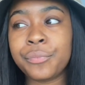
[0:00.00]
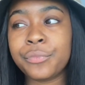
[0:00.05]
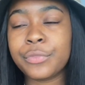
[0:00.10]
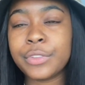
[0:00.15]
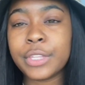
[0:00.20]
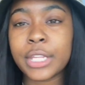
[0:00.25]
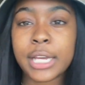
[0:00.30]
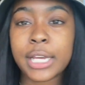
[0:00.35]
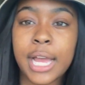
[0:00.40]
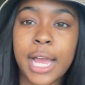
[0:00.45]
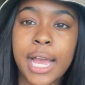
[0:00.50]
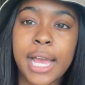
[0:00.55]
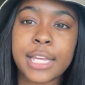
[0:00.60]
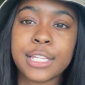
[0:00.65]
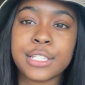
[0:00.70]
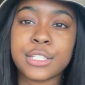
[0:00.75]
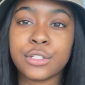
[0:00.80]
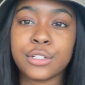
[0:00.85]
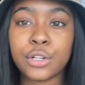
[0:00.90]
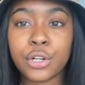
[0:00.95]
the
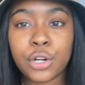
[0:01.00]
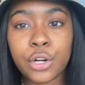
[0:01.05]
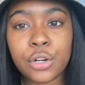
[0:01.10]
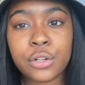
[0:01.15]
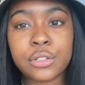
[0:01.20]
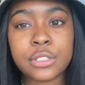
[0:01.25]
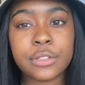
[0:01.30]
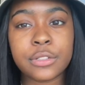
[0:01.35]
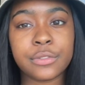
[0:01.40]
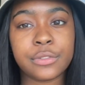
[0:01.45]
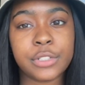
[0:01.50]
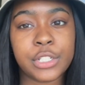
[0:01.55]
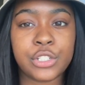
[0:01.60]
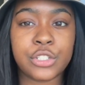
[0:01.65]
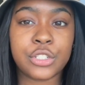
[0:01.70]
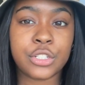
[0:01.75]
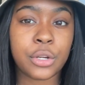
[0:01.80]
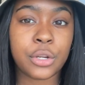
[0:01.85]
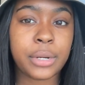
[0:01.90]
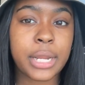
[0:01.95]
guys and girls of each
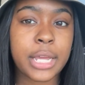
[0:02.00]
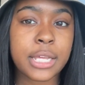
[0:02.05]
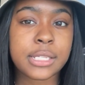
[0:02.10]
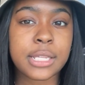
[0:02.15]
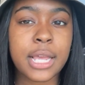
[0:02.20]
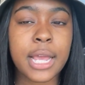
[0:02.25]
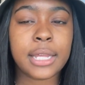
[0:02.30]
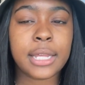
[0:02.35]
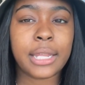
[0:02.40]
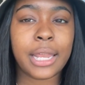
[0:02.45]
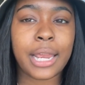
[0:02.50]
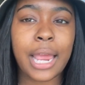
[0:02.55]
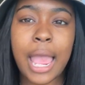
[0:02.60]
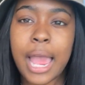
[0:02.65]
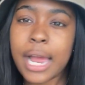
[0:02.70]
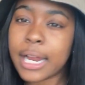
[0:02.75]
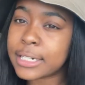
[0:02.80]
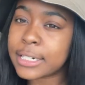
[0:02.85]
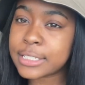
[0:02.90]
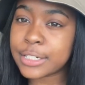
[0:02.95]
zodiac sign like
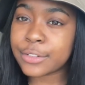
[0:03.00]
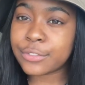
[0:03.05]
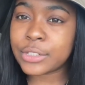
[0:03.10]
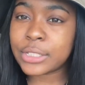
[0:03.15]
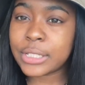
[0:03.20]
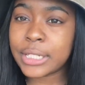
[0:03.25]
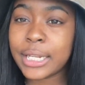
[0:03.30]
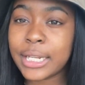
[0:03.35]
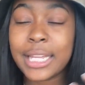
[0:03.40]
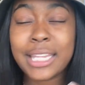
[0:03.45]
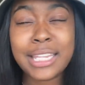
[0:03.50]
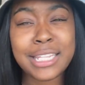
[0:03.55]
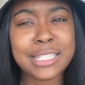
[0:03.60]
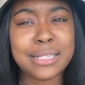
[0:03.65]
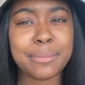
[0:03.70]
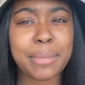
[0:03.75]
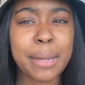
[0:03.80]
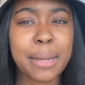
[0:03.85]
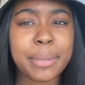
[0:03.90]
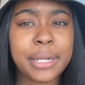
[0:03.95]
act differently, at least
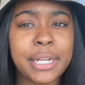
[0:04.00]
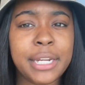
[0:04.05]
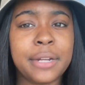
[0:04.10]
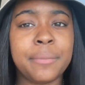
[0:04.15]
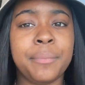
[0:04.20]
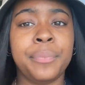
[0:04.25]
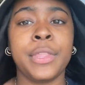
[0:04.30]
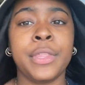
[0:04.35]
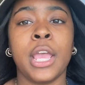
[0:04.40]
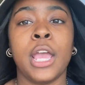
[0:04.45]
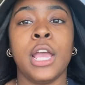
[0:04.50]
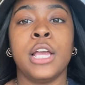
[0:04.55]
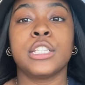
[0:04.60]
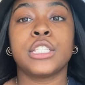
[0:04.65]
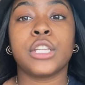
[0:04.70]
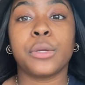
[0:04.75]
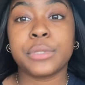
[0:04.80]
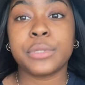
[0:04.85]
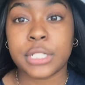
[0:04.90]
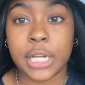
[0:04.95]
in my opinion,
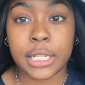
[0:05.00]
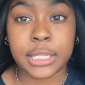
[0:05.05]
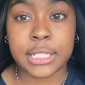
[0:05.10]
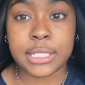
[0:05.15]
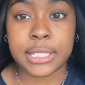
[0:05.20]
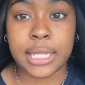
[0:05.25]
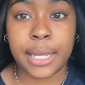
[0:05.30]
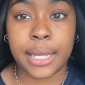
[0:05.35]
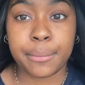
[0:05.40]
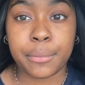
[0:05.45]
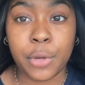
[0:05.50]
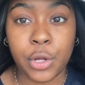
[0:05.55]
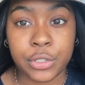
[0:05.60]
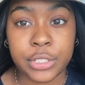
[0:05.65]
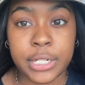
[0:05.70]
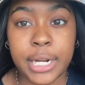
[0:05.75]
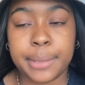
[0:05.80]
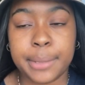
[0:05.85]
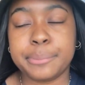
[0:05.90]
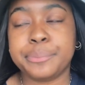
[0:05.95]
so it's not the same all the
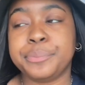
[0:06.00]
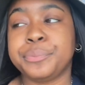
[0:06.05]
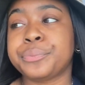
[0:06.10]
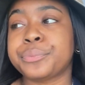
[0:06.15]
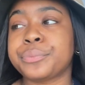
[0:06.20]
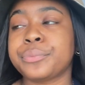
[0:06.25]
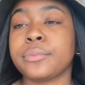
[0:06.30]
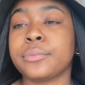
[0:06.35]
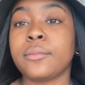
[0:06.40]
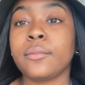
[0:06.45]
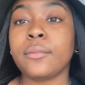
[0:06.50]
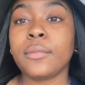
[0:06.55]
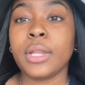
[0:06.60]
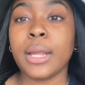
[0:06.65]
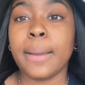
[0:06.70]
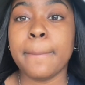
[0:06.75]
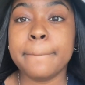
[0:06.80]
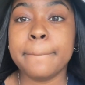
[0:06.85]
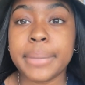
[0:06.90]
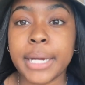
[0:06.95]
time.
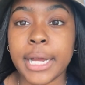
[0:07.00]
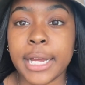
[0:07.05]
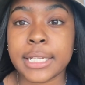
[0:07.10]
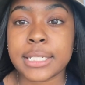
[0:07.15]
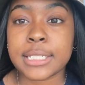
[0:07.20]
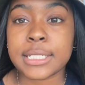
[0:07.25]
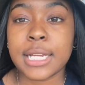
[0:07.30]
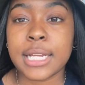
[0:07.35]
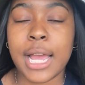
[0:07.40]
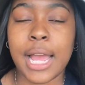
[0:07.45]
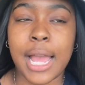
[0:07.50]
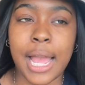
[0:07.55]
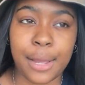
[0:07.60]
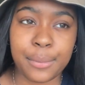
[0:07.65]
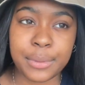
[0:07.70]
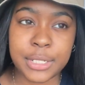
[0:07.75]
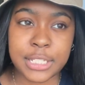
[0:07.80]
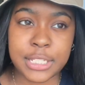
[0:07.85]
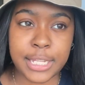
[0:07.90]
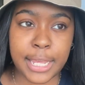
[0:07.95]
But I
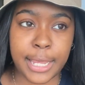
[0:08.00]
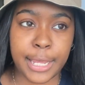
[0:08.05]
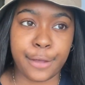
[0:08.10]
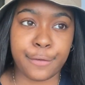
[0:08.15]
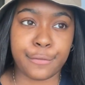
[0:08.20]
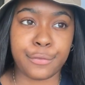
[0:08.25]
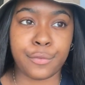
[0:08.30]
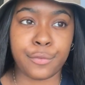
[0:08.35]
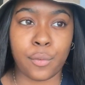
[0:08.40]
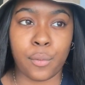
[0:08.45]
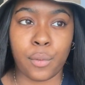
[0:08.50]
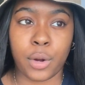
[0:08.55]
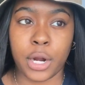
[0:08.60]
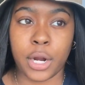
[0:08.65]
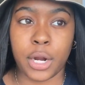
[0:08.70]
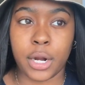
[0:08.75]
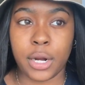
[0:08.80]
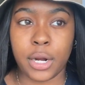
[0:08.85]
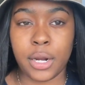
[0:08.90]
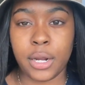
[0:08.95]
would say
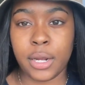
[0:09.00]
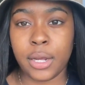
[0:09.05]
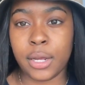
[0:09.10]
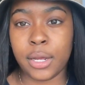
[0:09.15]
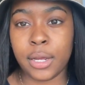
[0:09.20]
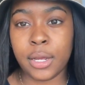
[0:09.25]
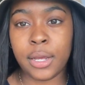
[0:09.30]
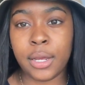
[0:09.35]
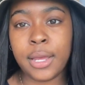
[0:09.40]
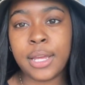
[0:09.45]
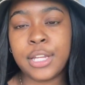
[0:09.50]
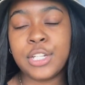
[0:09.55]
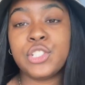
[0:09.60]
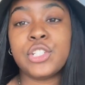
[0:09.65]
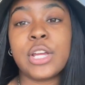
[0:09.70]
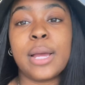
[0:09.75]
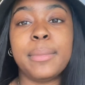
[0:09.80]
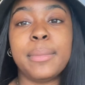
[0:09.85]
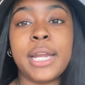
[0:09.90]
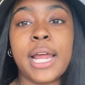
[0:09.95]
for
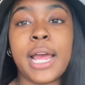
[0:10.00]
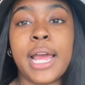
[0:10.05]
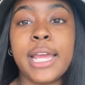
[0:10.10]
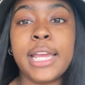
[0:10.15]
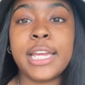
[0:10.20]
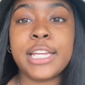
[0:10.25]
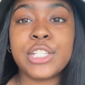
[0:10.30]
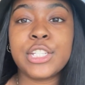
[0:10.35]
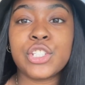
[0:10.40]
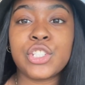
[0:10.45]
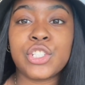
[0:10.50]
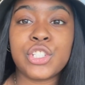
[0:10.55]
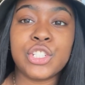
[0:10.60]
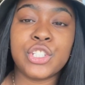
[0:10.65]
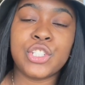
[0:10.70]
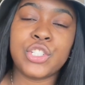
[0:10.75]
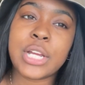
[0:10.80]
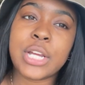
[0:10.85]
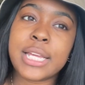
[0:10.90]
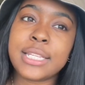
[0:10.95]
Gemini is to
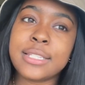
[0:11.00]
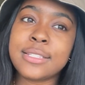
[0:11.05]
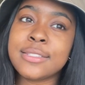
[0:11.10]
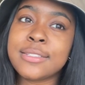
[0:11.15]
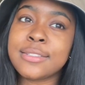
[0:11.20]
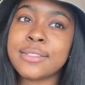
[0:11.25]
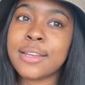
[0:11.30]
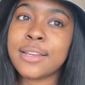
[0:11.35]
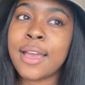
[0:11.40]
just,